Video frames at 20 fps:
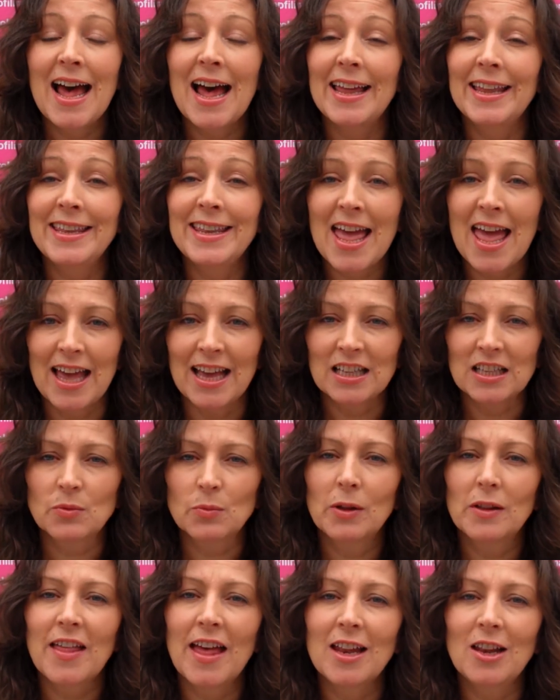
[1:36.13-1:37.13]
And
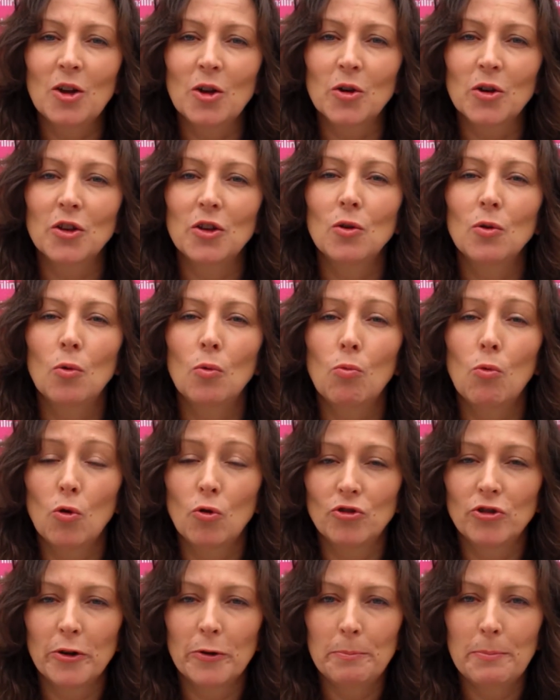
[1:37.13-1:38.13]
next, we'll then look at your
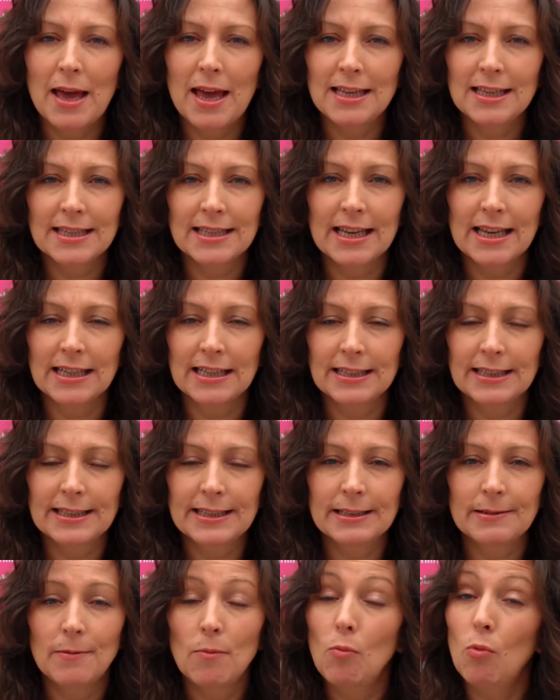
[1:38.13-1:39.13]
wardrobe
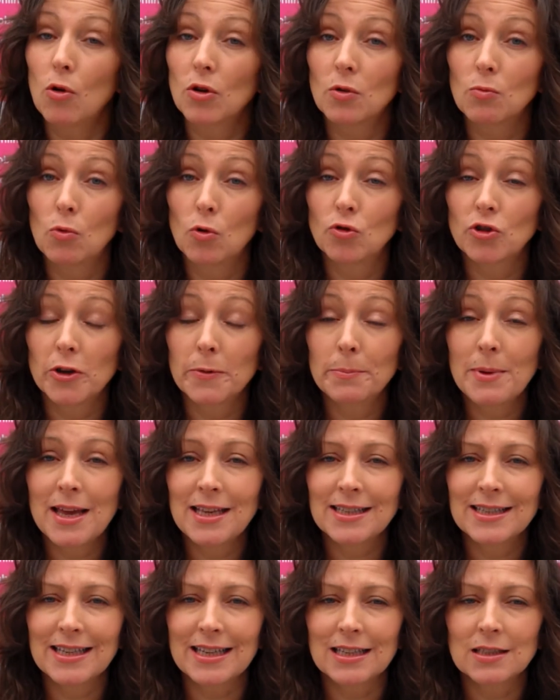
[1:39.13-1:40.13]
basics. And what are wardrobe
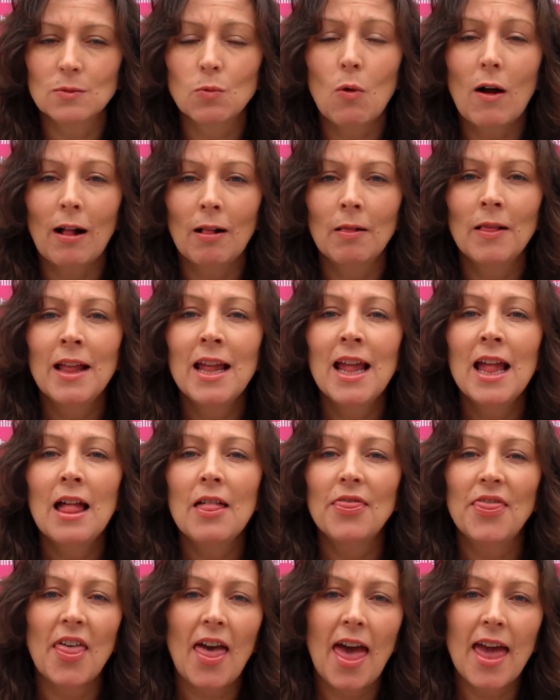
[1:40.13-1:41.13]
basics? Well,
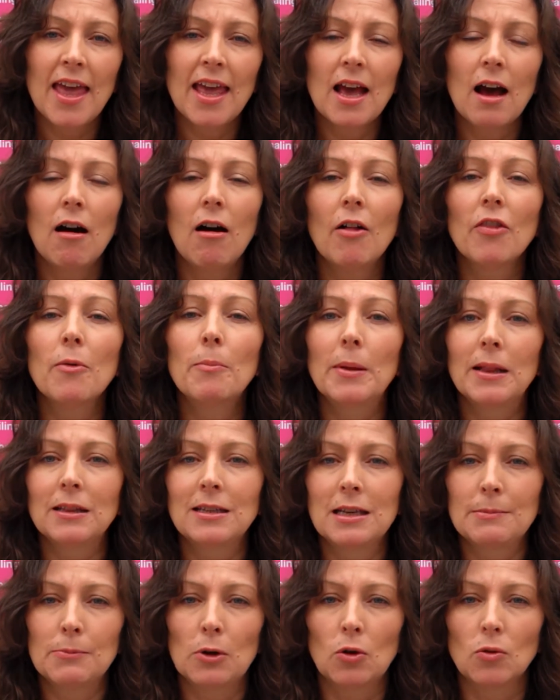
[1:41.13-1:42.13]
they are the
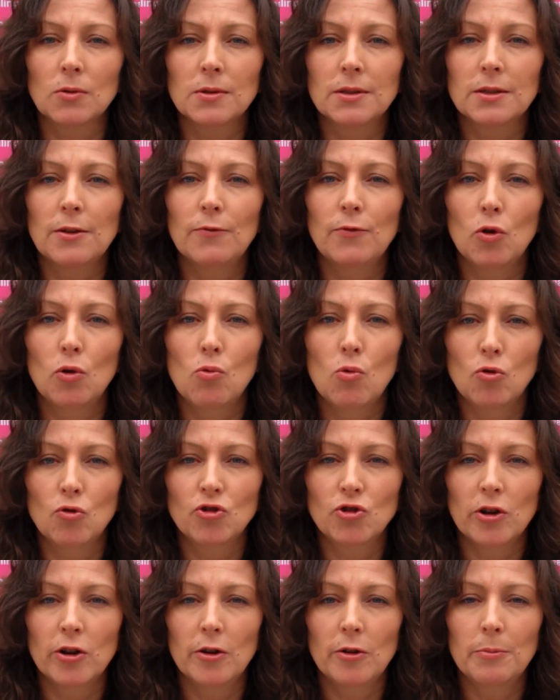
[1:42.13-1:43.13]
building blocks of your
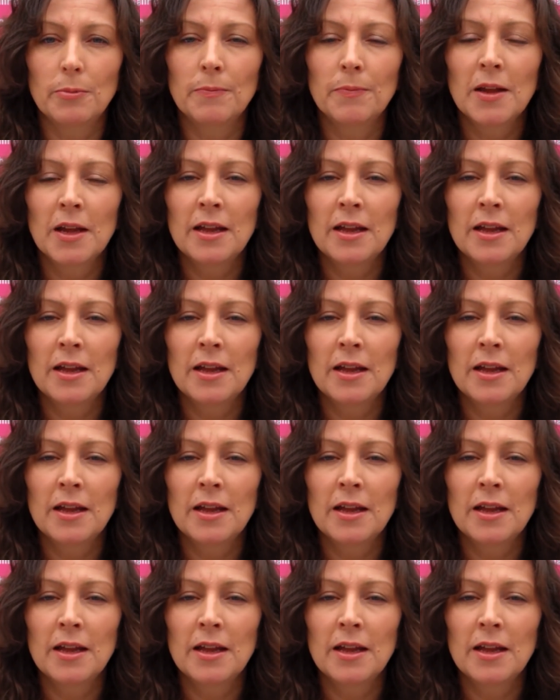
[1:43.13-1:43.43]
wardrobe.